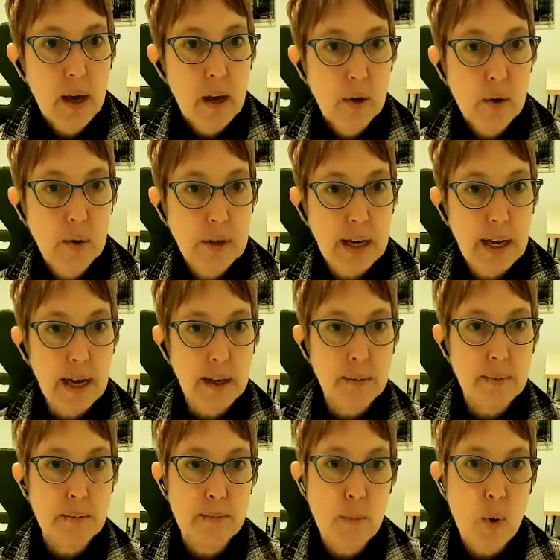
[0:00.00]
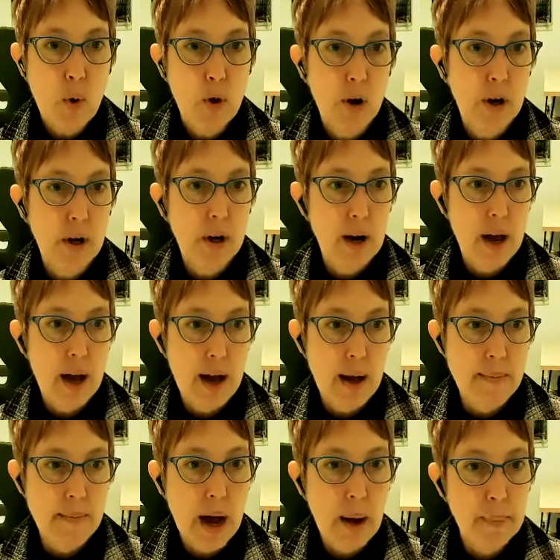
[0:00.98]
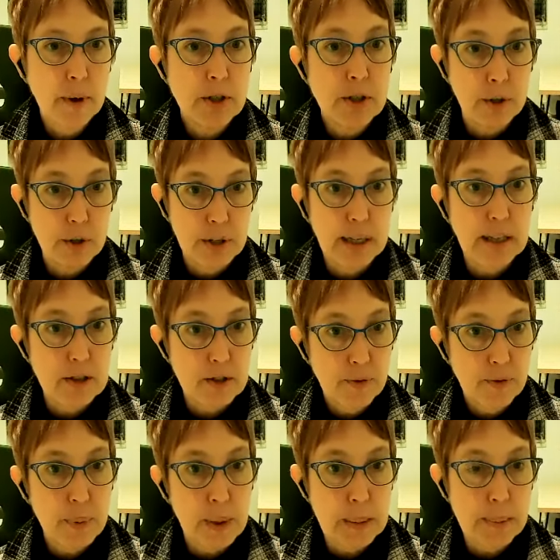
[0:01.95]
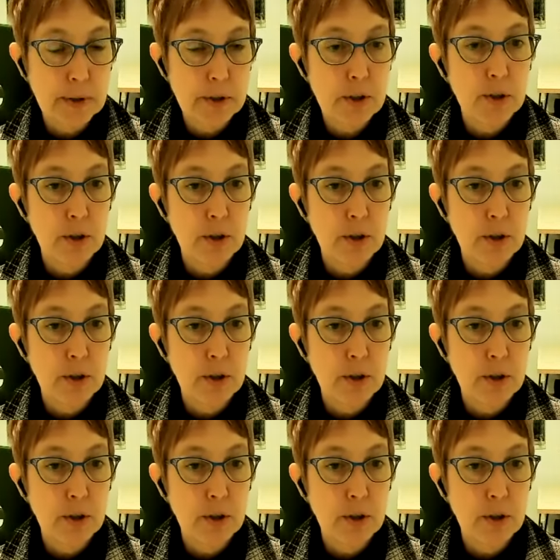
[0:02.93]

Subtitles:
create more opportunities for people to